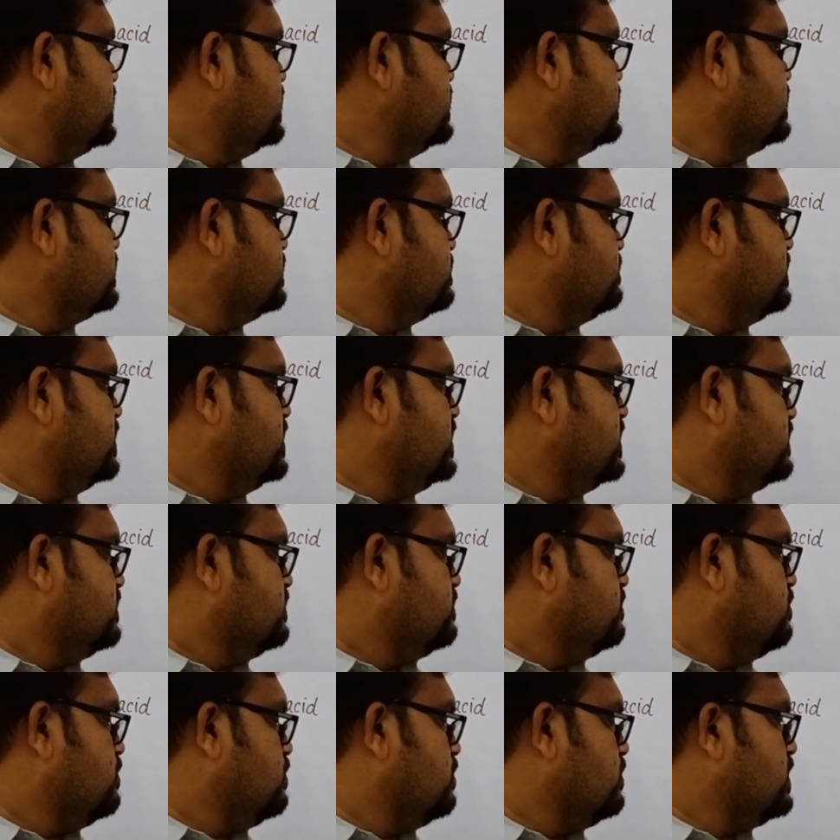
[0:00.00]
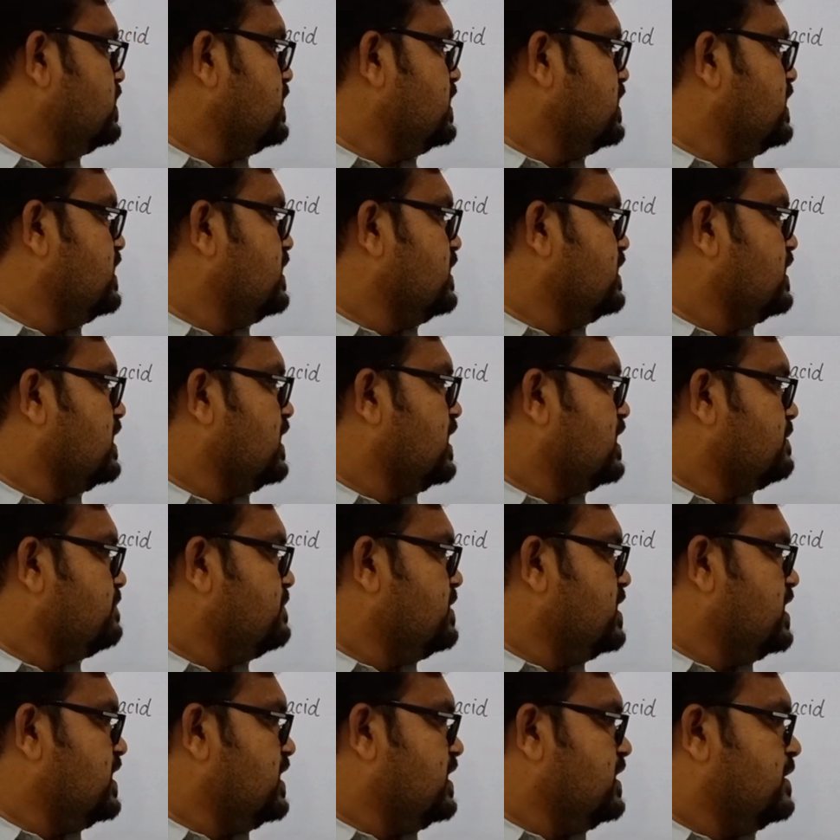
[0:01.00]
intermediate or
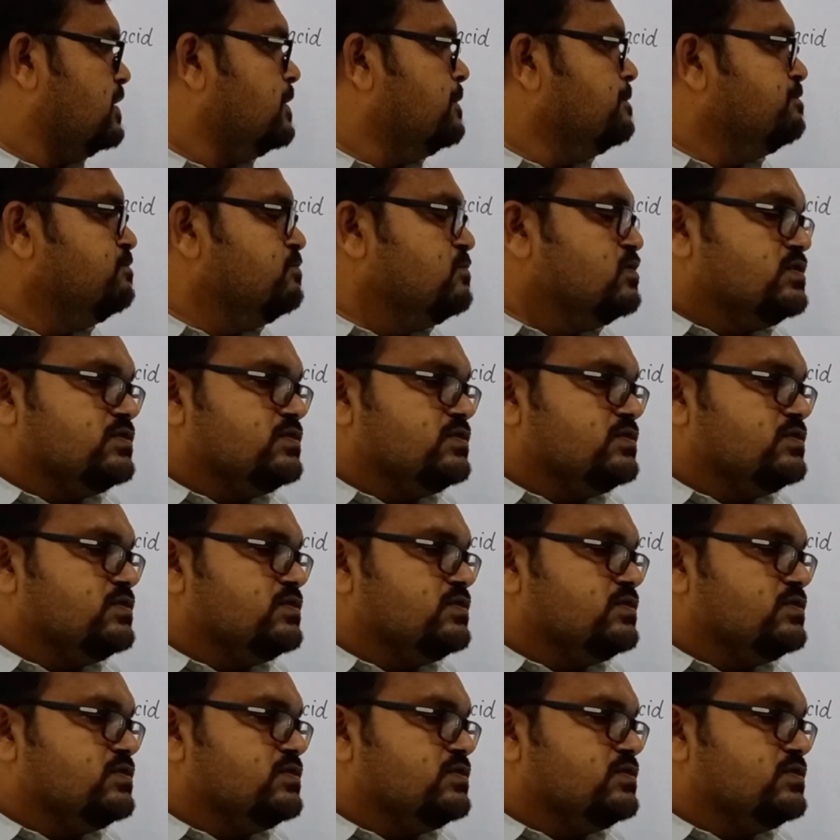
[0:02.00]
carbanion.